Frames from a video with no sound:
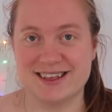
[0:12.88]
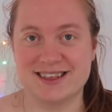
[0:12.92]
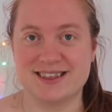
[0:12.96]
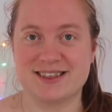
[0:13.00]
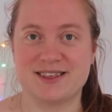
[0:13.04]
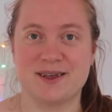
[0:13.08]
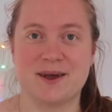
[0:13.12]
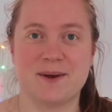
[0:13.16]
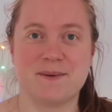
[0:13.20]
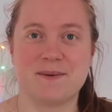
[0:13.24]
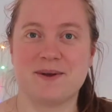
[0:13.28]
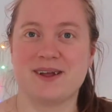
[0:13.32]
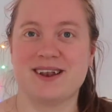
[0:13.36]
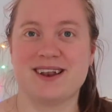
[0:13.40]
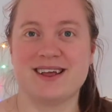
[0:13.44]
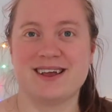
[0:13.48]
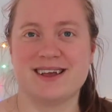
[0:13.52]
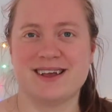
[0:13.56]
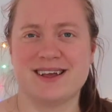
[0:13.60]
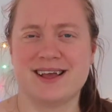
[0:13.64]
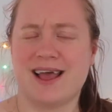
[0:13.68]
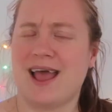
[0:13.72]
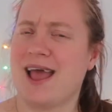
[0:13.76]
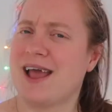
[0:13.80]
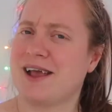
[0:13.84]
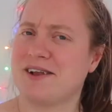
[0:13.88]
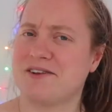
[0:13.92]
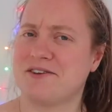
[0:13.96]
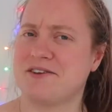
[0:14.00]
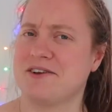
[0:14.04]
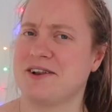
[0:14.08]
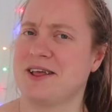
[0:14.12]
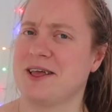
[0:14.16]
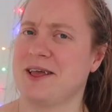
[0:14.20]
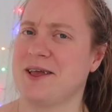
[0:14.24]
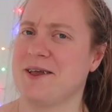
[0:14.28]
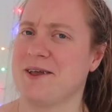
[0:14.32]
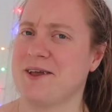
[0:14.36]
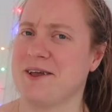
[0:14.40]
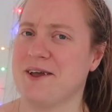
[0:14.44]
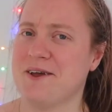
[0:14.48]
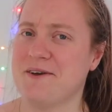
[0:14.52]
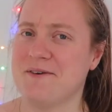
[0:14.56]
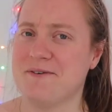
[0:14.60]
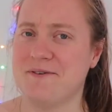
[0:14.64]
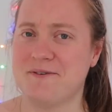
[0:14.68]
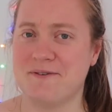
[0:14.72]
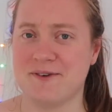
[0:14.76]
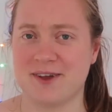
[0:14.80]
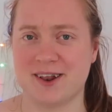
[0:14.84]
so I'm gonna actually
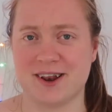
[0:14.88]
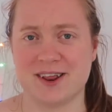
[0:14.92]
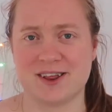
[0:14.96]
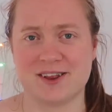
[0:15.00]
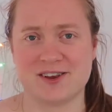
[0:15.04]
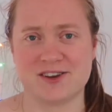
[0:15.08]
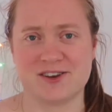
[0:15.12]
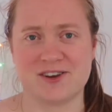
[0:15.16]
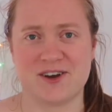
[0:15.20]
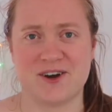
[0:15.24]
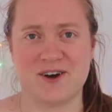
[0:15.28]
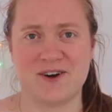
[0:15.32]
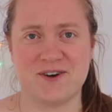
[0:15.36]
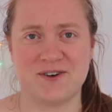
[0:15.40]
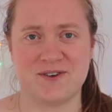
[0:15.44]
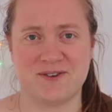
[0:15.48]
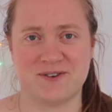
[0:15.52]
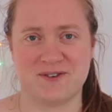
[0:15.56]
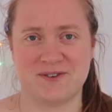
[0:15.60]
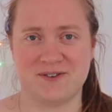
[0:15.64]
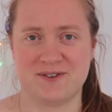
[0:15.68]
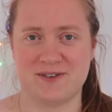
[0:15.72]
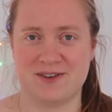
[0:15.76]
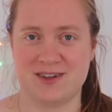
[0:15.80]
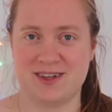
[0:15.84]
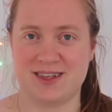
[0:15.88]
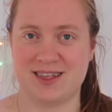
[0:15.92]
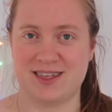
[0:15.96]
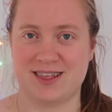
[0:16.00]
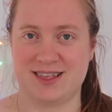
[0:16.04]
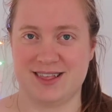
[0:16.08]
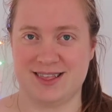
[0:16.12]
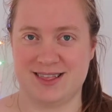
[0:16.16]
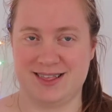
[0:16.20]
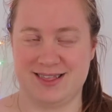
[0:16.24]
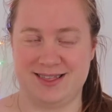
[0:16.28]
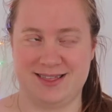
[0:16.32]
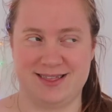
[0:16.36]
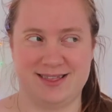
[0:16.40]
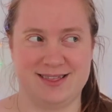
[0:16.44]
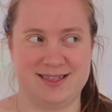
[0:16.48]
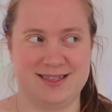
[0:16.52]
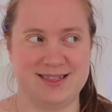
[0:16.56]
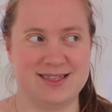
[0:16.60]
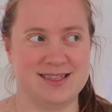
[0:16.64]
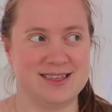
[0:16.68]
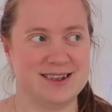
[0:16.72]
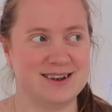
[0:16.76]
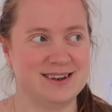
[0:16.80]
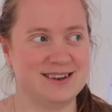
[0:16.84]
finish off
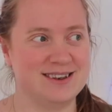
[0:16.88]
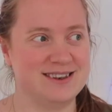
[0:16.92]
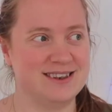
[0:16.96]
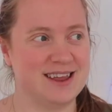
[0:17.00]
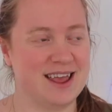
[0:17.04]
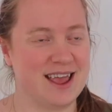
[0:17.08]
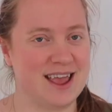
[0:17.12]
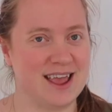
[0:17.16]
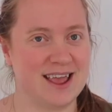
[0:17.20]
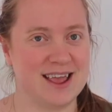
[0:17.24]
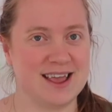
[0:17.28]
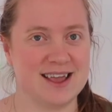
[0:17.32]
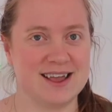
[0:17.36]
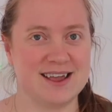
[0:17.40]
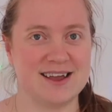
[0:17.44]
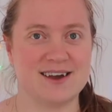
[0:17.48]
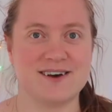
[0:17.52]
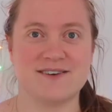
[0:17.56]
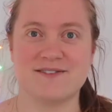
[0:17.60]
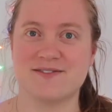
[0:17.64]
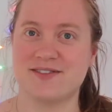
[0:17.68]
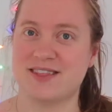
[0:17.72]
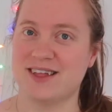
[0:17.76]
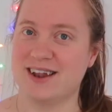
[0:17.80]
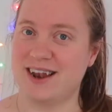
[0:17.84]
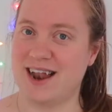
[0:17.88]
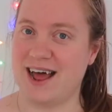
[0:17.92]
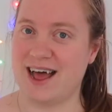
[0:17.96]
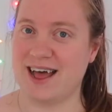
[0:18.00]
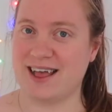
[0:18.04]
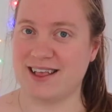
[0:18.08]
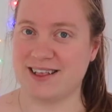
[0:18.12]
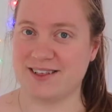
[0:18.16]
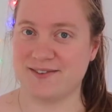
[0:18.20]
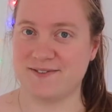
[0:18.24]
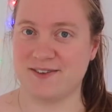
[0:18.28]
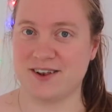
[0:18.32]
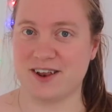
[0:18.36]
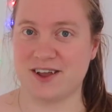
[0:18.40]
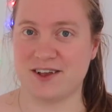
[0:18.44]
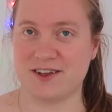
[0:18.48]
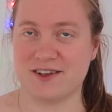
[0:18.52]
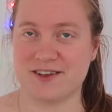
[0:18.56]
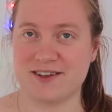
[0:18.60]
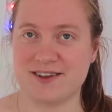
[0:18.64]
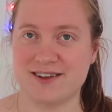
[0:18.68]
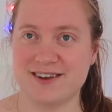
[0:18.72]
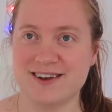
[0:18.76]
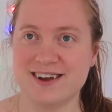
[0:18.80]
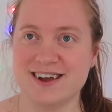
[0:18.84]
the day of the last
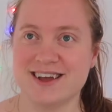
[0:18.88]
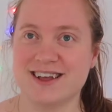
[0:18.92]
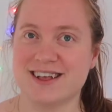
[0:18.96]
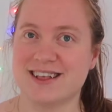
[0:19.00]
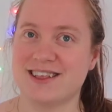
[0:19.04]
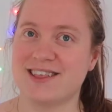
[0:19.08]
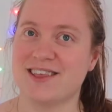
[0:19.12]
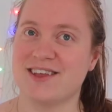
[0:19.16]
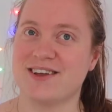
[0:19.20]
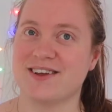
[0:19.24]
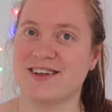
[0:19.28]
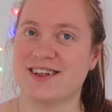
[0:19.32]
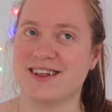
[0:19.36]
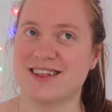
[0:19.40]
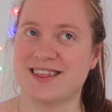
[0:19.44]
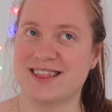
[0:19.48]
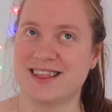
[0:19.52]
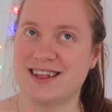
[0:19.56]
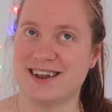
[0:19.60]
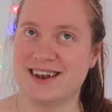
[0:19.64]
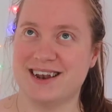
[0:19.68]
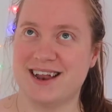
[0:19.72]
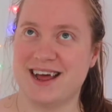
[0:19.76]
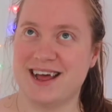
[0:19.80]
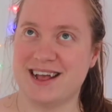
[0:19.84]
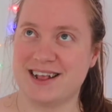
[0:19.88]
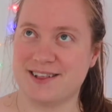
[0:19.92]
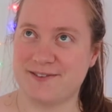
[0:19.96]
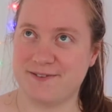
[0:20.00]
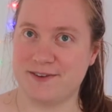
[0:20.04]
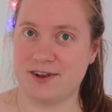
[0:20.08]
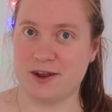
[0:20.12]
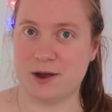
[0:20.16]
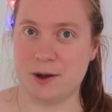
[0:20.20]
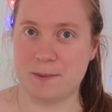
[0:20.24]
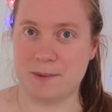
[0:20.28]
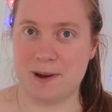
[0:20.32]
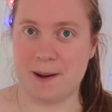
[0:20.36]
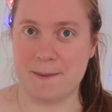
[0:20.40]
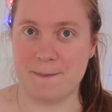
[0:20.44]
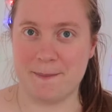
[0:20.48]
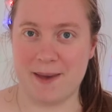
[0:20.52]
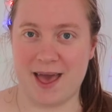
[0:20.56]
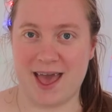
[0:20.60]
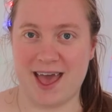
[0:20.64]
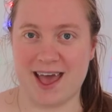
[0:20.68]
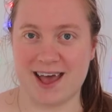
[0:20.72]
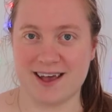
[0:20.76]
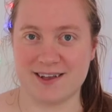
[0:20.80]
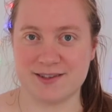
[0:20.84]
video. So the last video about
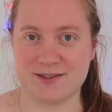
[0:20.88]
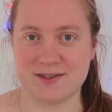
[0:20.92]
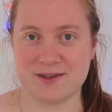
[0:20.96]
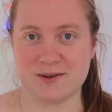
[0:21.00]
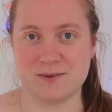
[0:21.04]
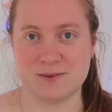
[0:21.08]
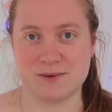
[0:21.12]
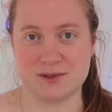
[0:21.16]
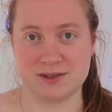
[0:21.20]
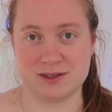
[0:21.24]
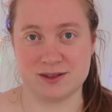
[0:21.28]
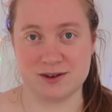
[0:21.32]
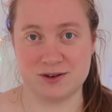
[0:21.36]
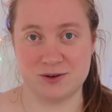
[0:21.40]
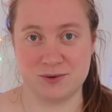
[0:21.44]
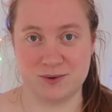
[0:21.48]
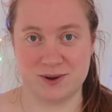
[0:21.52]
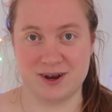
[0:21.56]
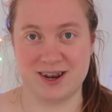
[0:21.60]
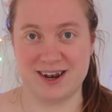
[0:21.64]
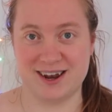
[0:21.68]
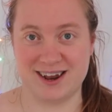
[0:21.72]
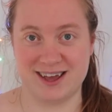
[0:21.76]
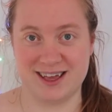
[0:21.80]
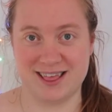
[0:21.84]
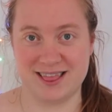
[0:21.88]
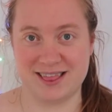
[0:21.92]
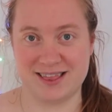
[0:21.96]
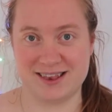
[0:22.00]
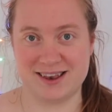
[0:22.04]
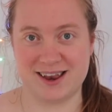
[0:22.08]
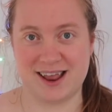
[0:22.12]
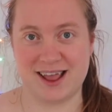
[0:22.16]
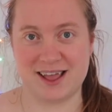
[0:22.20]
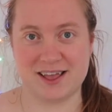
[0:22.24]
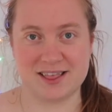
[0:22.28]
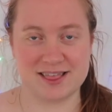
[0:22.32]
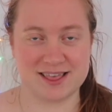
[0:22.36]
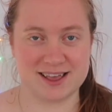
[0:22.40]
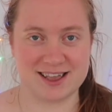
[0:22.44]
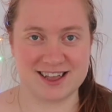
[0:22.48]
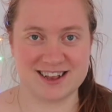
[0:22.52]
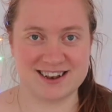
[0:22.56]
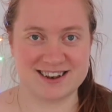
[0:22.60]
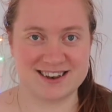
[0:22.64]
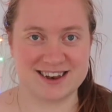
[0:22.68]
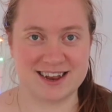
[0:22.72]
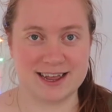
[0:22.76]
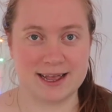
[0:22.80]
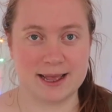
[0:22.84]
Mauthausen was the 29th day of the
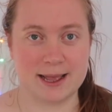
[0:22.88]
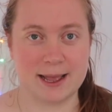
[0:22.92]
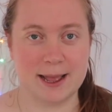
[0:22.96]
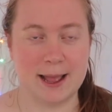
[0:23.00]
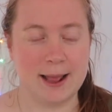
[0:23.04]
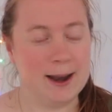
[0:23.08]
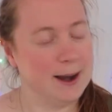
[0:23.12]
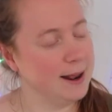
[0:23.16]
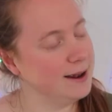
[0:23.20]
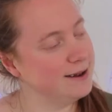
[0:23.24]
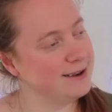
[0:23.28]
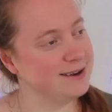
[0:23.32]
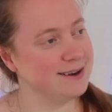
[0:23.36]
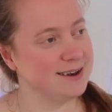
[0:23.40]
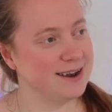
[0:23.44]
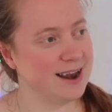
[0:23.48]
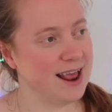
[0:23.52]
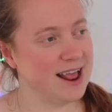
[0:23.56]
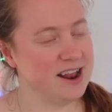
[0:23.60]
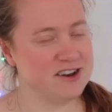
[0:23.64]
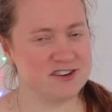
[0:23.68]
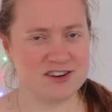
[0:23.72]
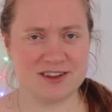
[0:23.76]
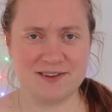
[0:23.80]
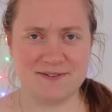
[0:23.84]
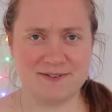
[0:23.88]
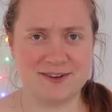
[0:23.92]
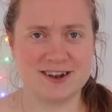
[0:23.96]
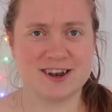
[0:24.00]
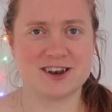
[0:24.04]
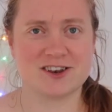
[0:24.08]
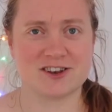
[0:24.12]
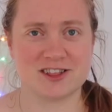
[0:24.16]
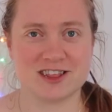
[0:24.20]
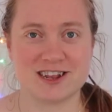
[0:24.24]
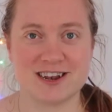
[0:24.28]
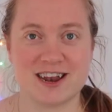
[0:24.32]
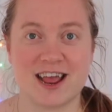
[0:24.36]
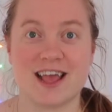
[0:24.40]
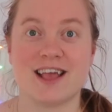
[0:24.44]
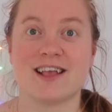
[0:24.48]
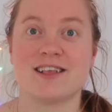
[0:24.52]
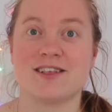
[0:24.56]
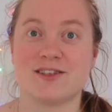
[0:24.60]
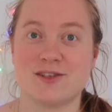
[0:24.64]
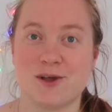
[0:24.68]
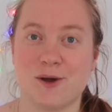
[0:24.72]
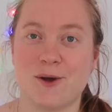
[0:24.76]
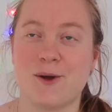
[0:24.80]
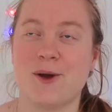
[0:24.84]
Contiki and I didn't actually finish the
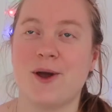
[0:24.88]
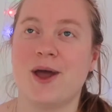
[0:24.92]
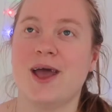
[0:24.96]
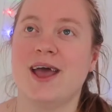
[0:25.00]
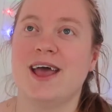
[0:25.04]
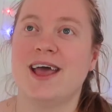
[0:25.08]
day. So